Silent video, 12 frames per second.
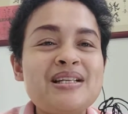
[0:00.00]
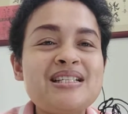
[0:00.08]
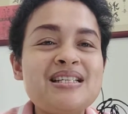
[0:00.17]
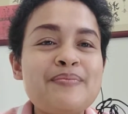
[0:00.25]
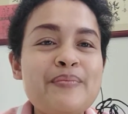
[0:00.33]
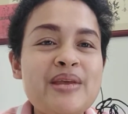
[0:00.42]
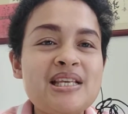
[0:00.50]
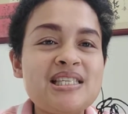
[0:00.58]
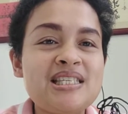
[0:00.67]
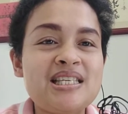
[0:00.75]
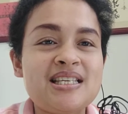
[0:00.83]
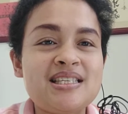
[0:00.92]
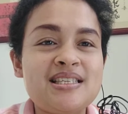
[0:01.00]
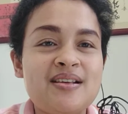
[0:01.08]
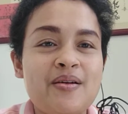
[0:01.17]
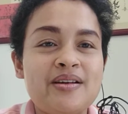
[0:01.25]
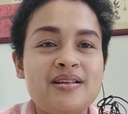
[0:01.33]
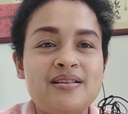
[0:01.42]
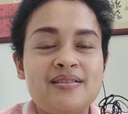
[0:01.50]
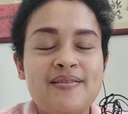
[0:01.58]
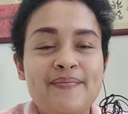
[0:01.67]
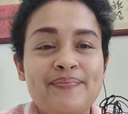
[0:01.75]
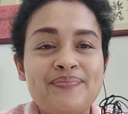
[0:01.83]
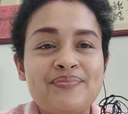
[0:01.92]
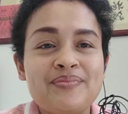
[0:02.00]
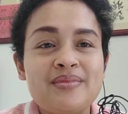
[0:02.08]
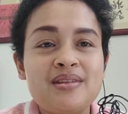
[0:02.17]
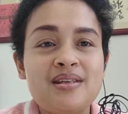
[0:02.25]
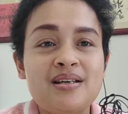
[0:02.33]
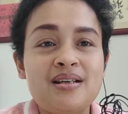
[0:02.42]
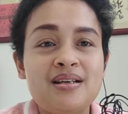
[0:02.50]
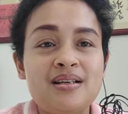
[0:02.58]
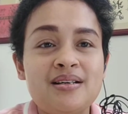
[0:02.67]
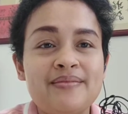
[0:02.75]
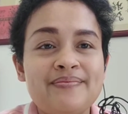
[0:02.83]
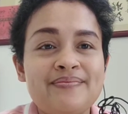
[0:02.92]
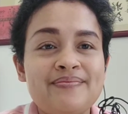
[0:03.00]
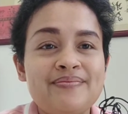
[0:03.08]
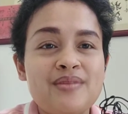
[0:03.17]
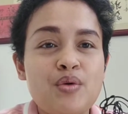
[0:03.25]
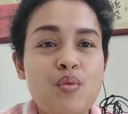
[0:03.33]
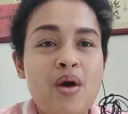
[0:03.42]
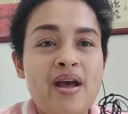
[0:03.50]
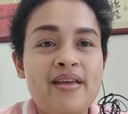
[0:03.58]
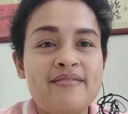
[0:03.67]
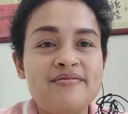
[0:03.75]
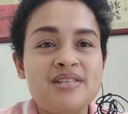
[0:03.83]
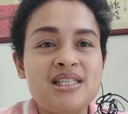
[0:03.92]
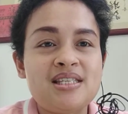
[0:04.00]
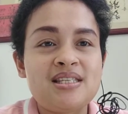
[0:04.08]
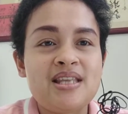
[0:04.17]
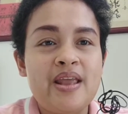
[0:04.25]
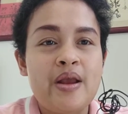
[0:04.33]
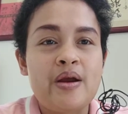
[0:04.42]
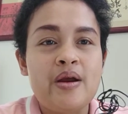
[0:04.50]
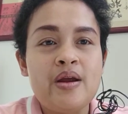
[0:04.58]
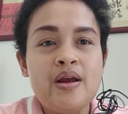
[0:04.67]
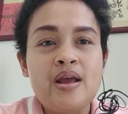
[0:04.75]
but the misses or the the the wives here,